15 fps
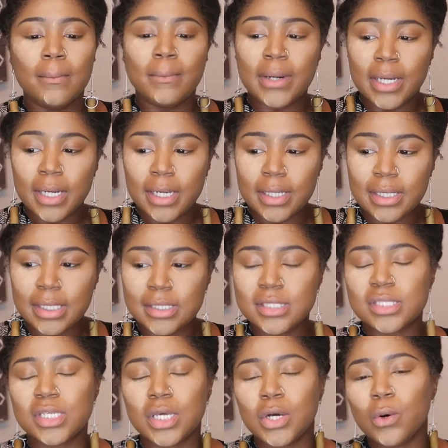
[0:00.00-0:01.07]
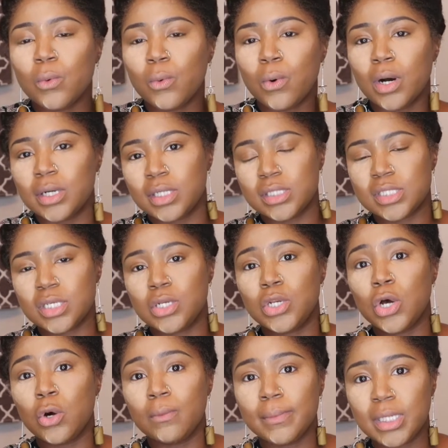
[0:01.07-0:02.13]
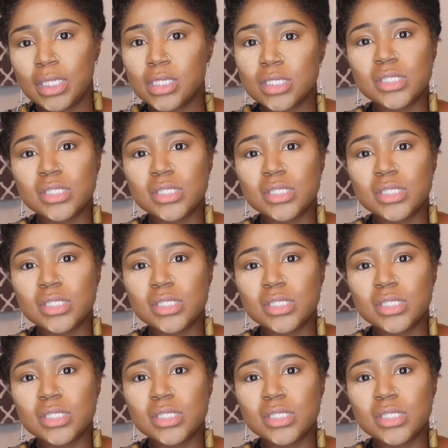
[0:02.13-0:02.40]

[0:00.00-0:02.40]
But he still wanted to know me.